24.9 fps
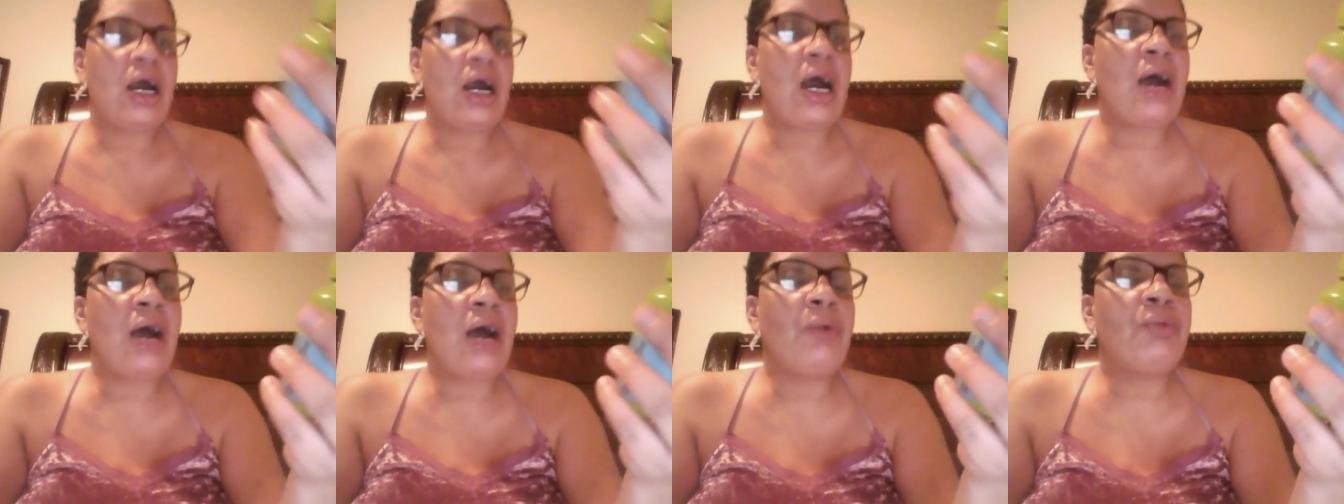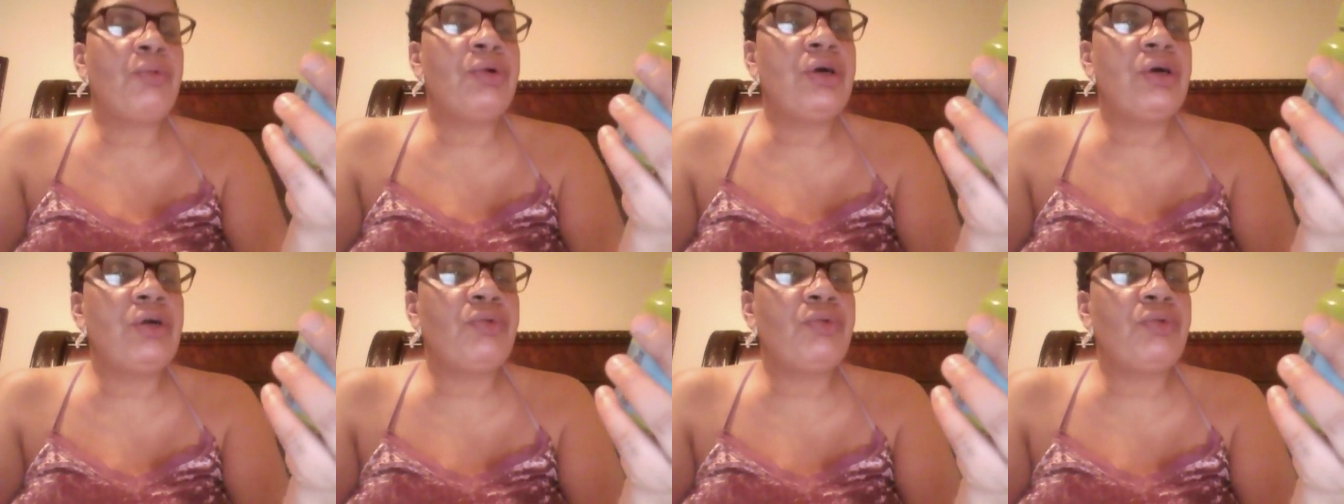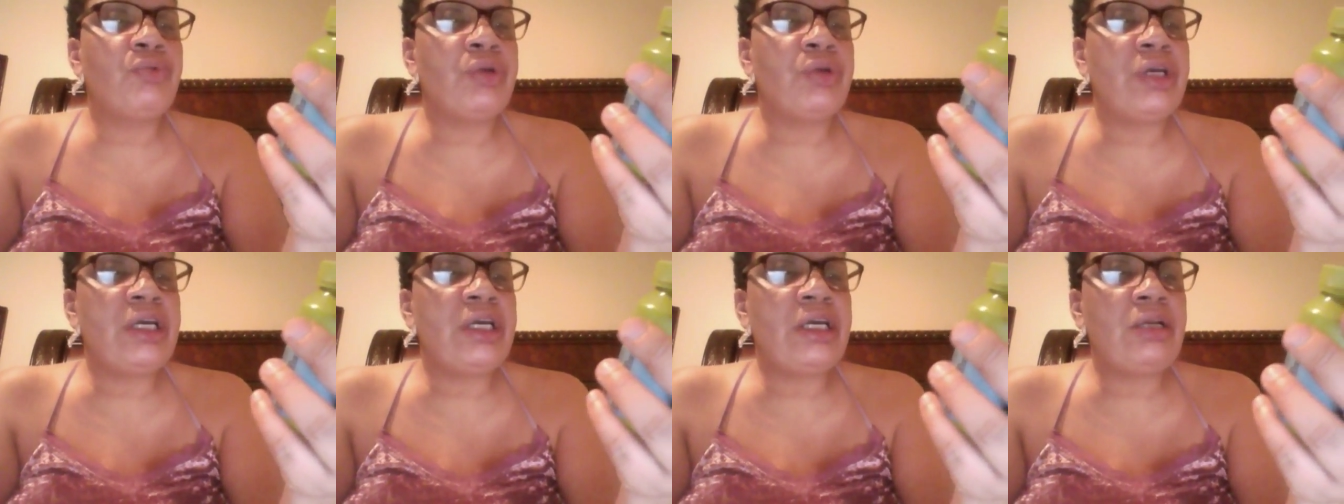I would
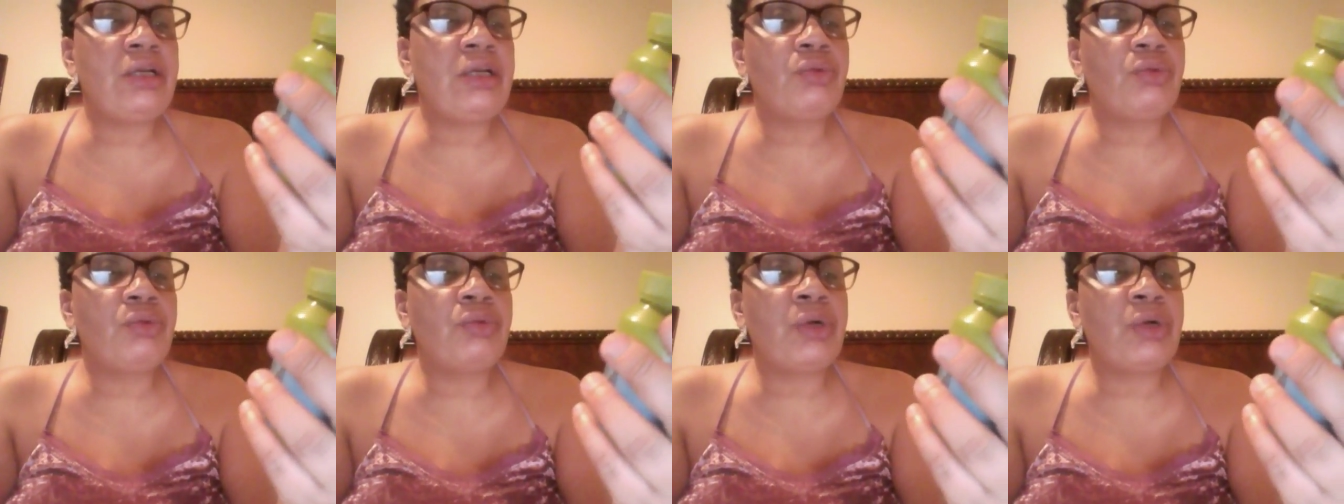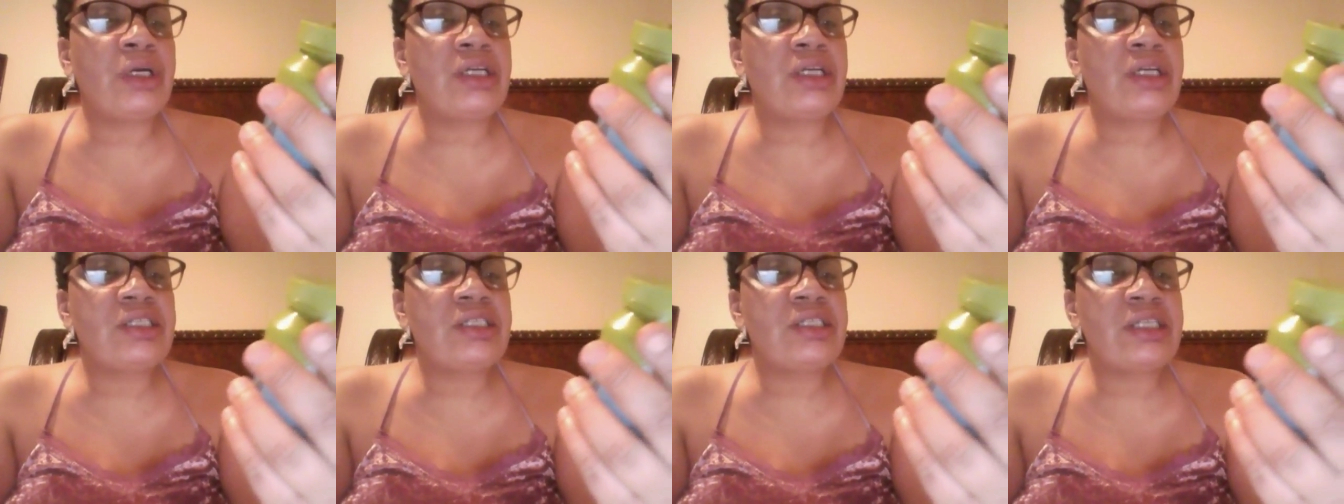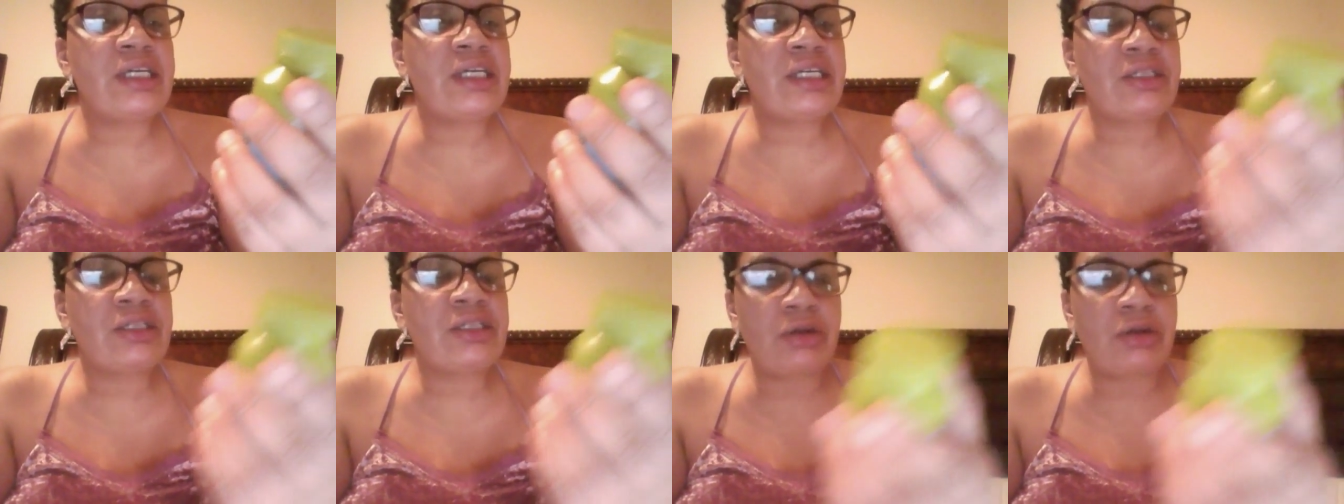read what it
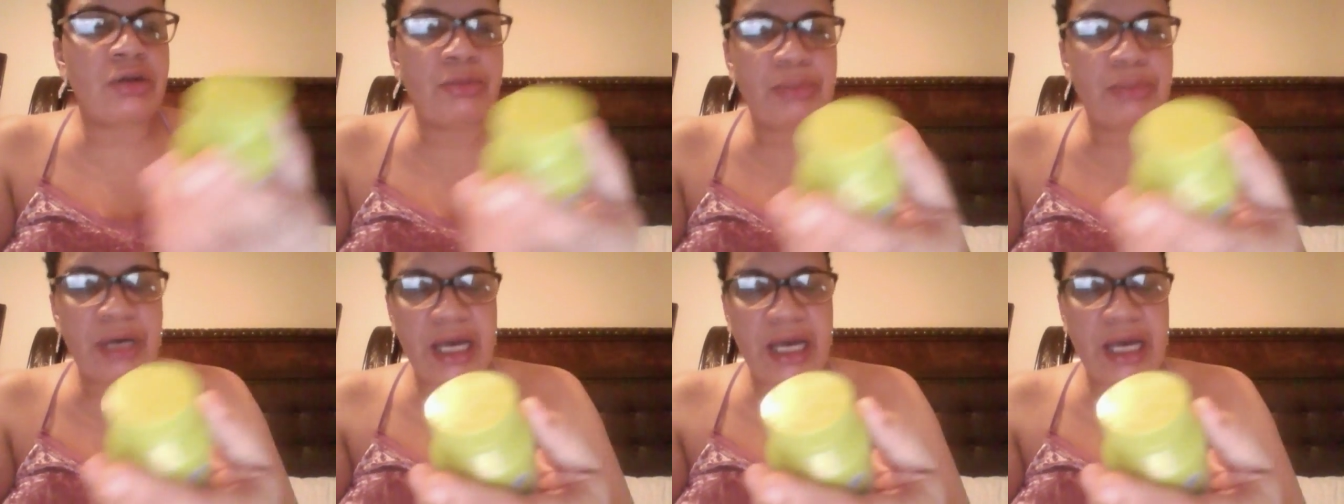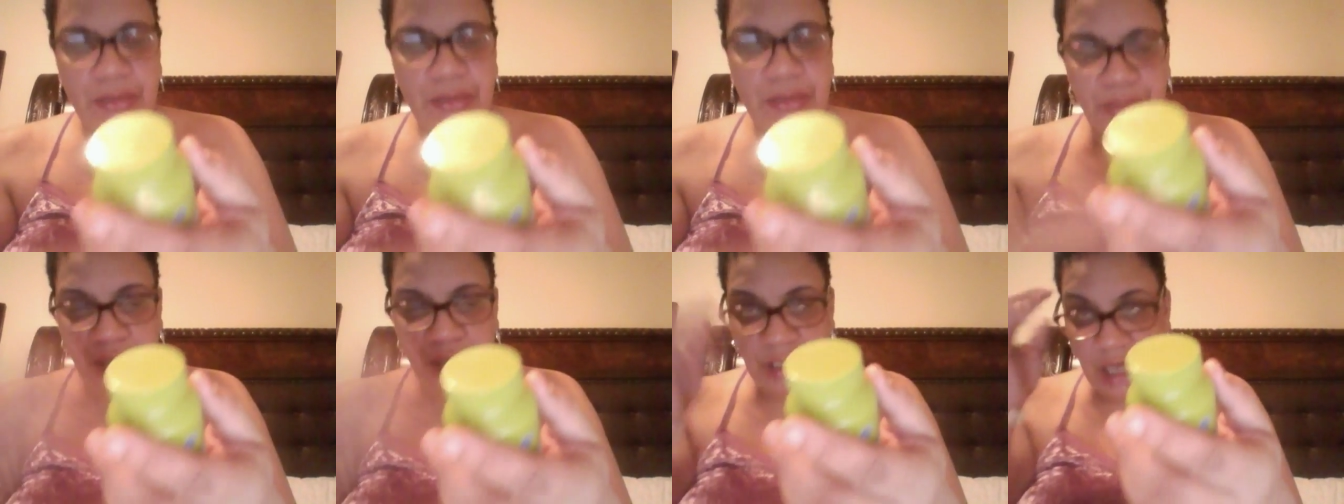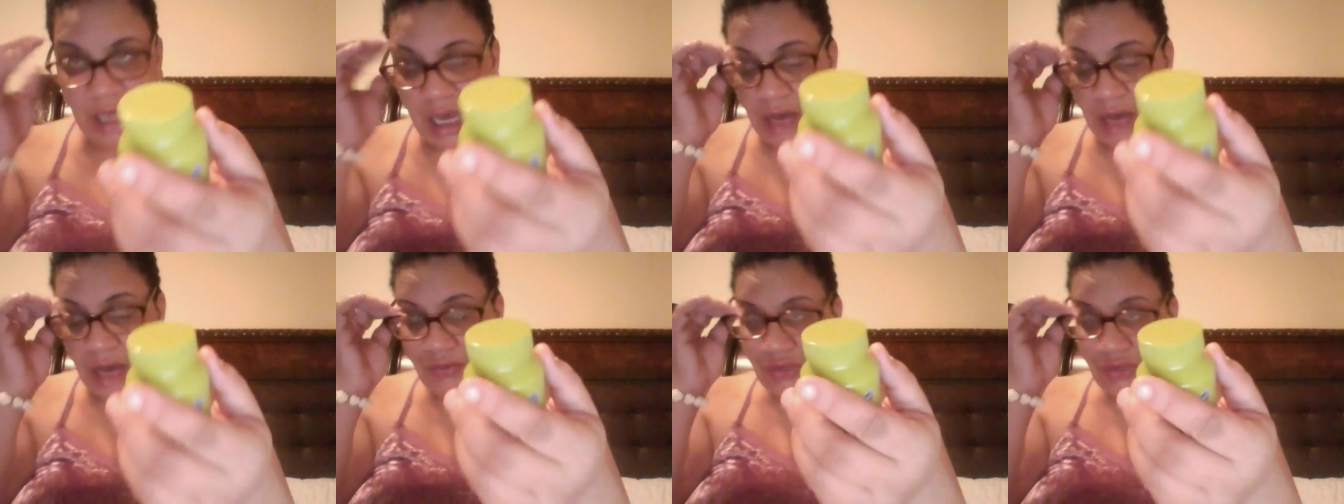says on the back, but
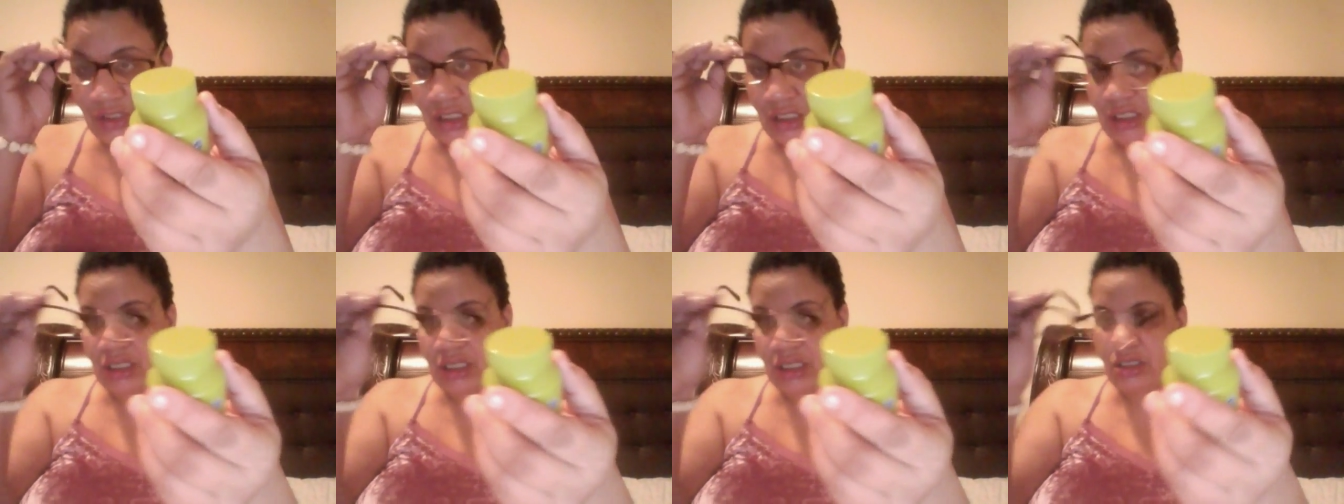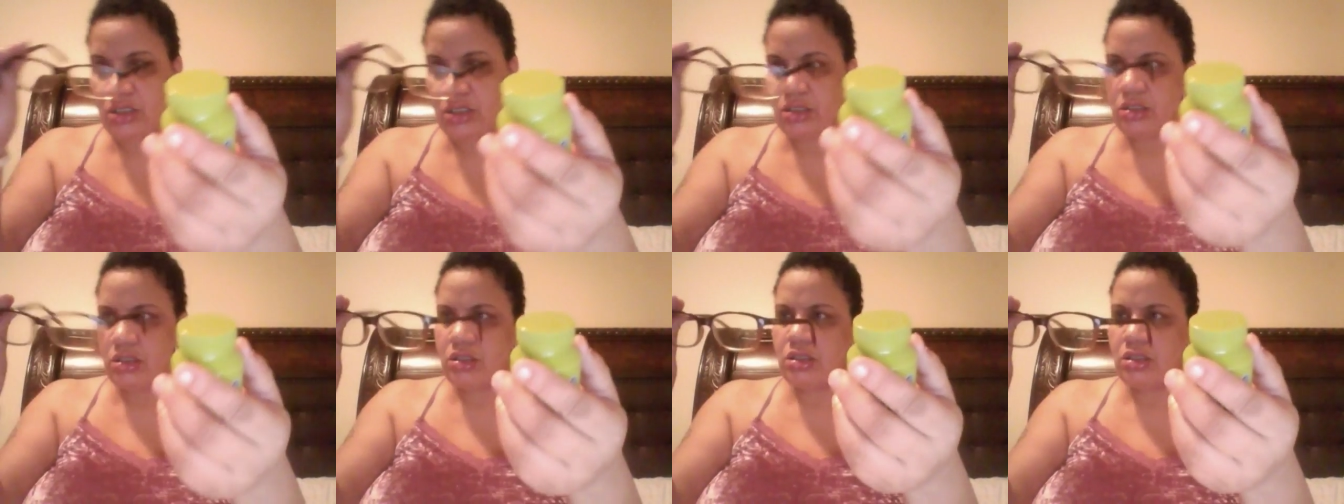obviously